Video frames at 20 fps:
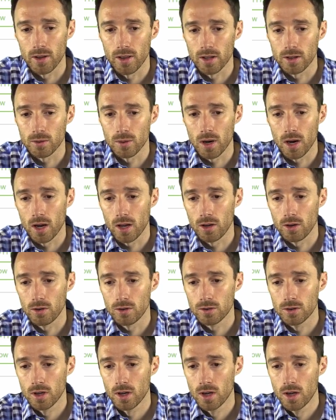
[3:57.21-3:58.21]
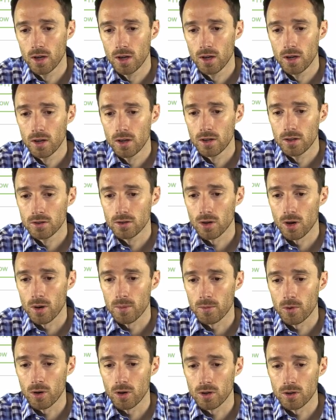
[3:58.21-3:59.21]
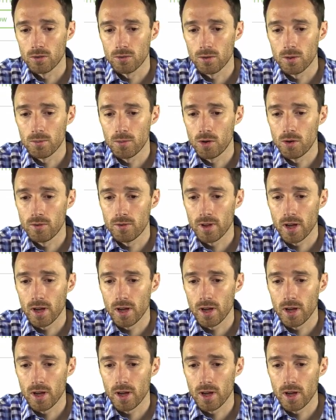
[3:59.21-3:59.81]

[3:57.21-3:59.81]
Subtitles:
That's what I use. So I'm going to remove